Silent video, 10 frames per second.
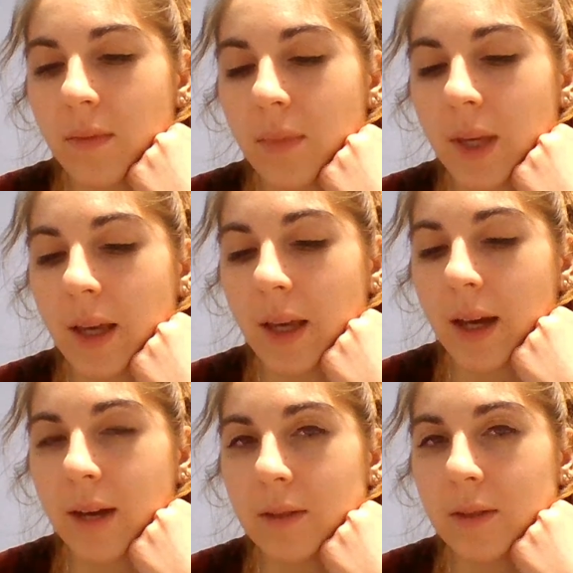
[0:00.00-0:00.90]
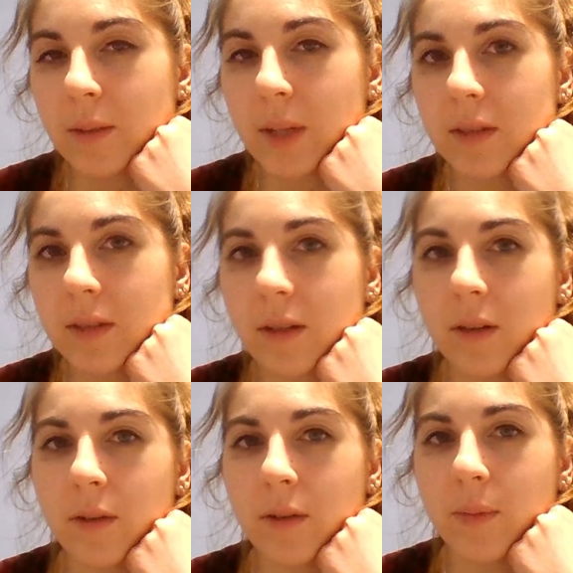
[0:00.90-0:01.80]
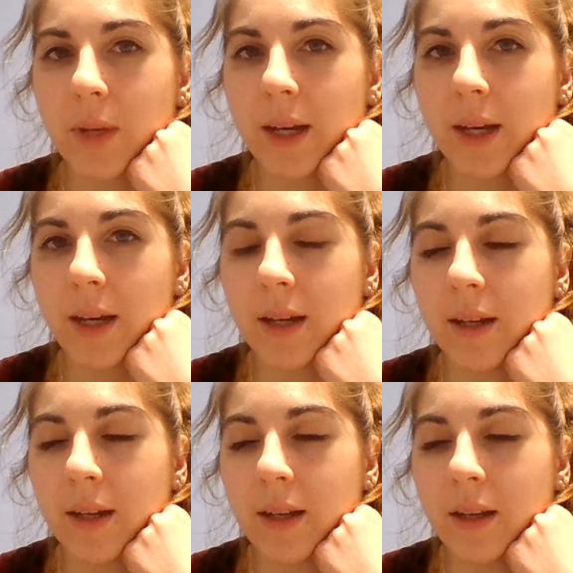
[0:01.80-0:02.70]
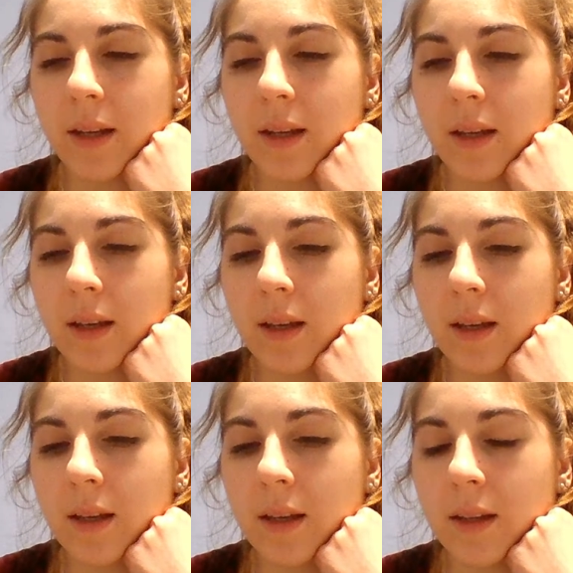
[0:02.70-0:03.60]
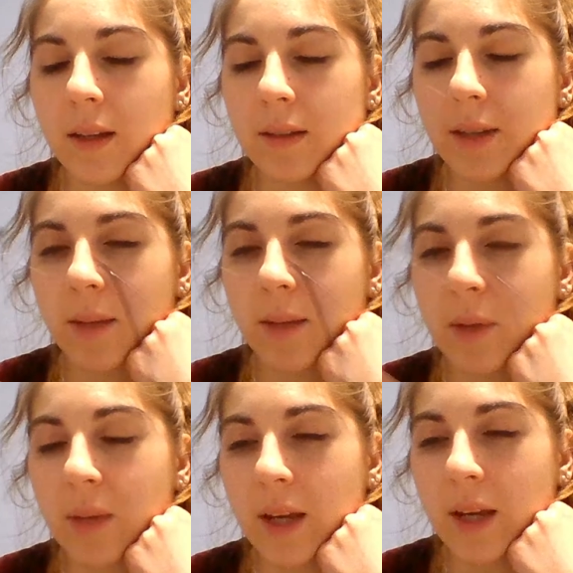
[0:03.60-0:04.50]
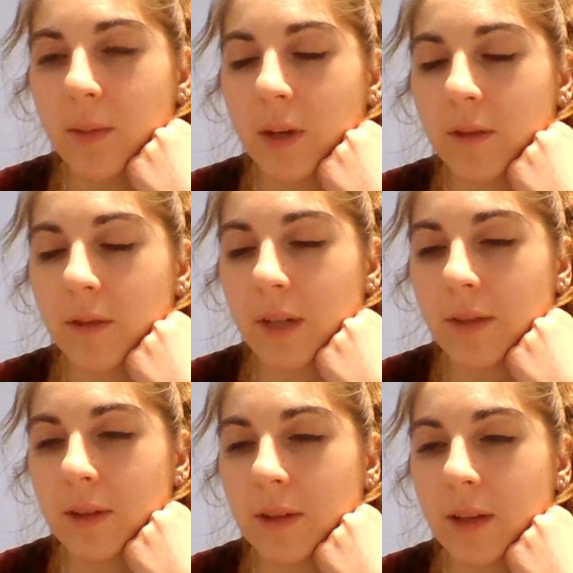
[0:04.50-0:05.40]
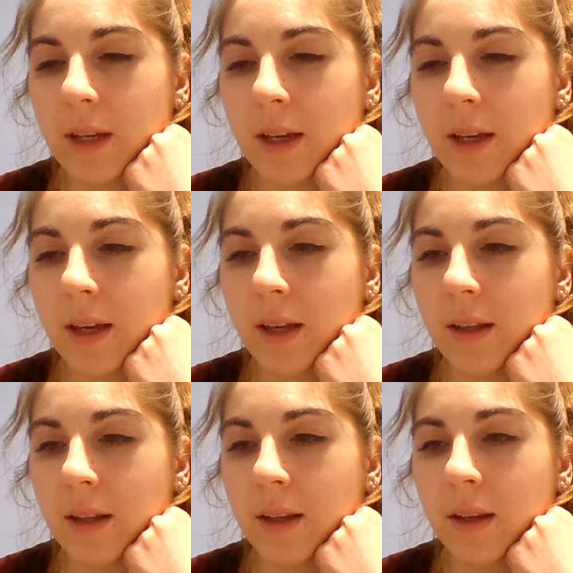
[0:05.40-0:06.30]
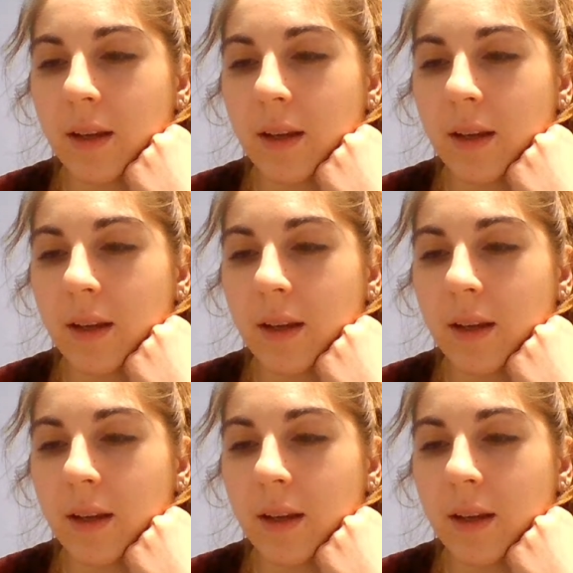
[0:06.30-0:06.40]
but yeah, I was about to go to bed and take my makeup off and everything, and